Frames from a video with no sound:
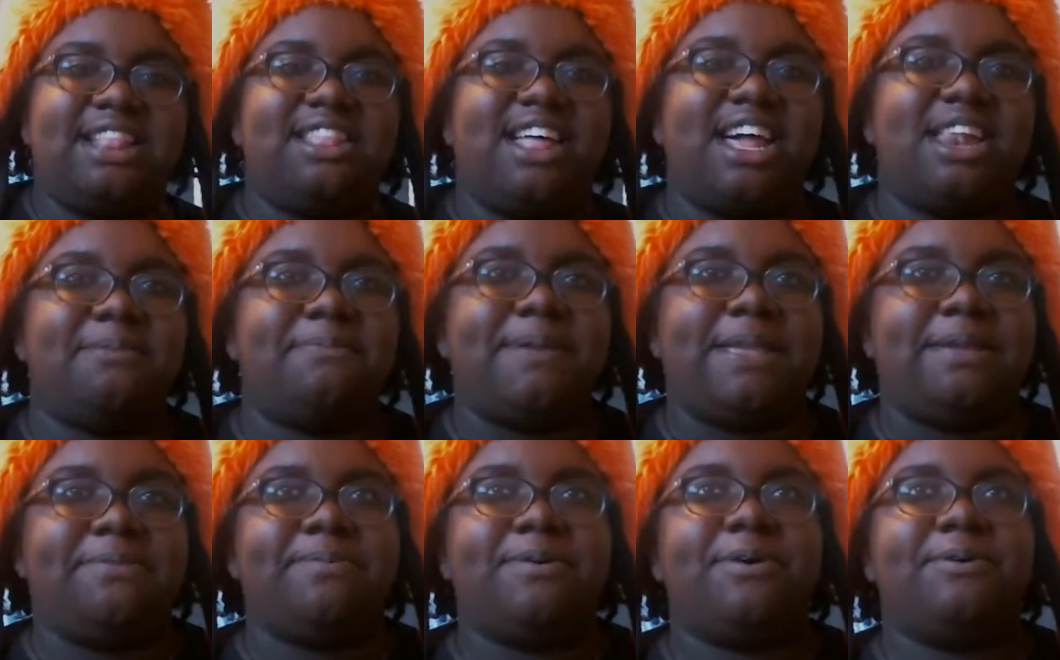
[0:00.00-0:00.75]
A lot of
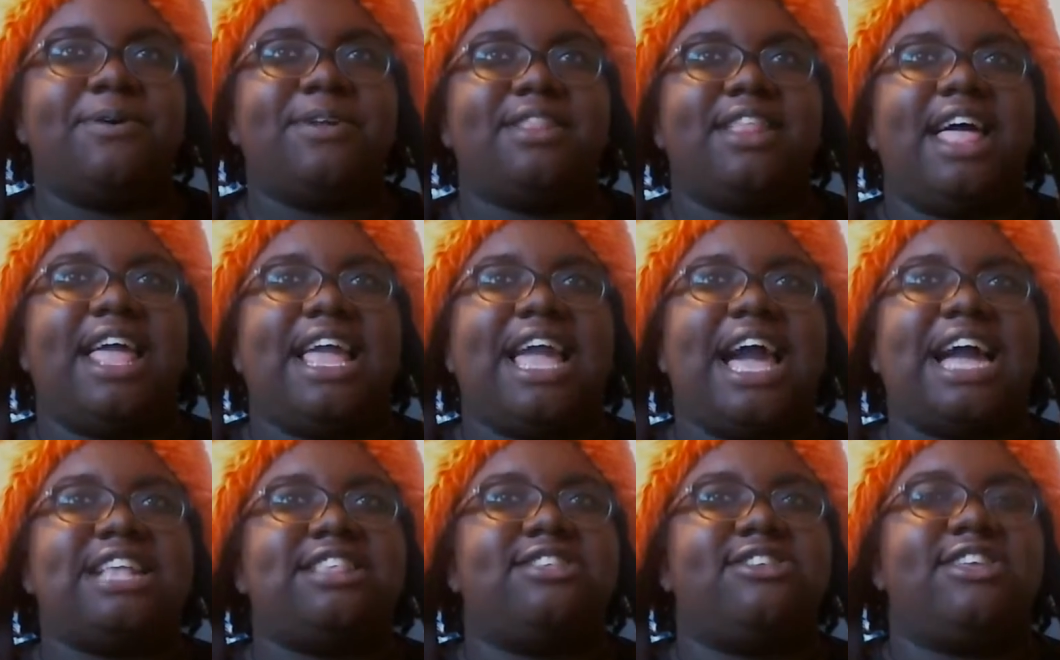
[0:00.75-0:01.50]
people were like
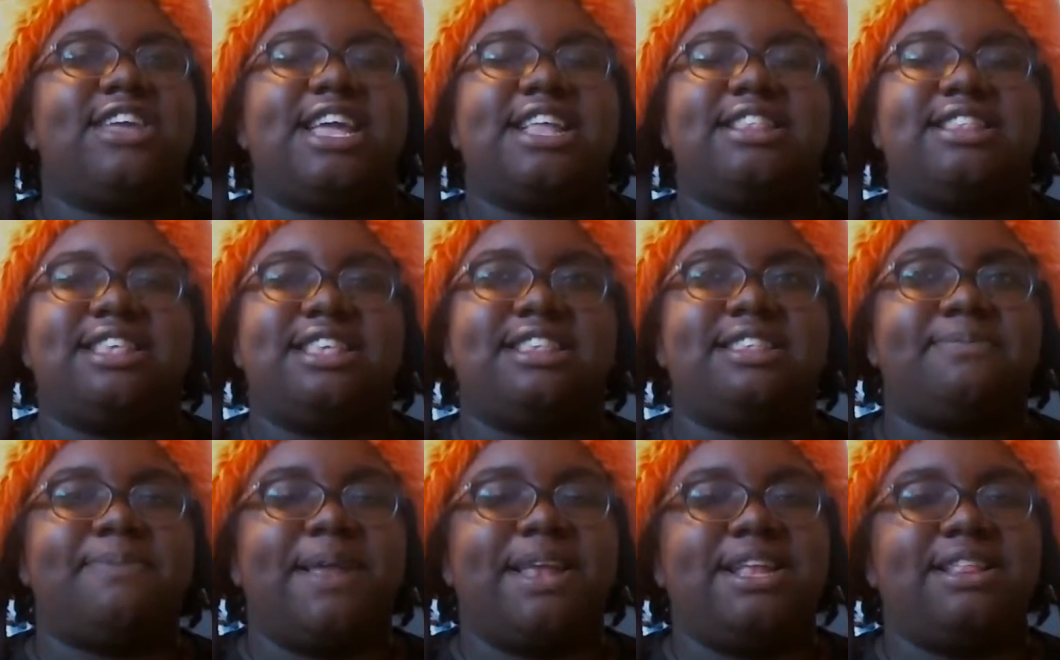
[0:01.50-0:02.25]
actually
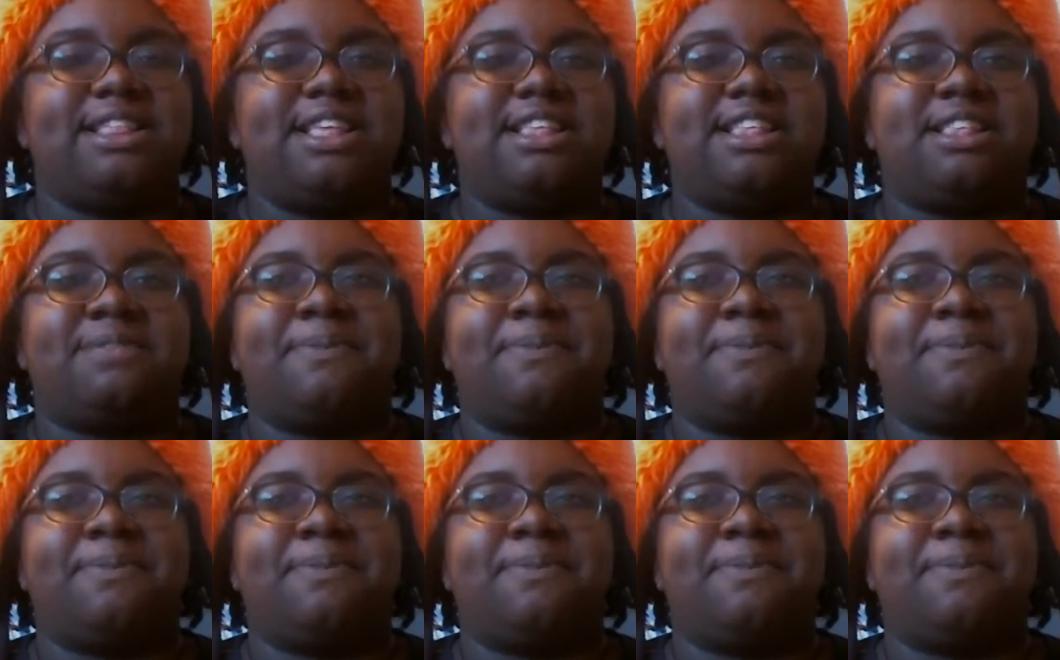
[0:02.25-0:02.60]
anticipating this,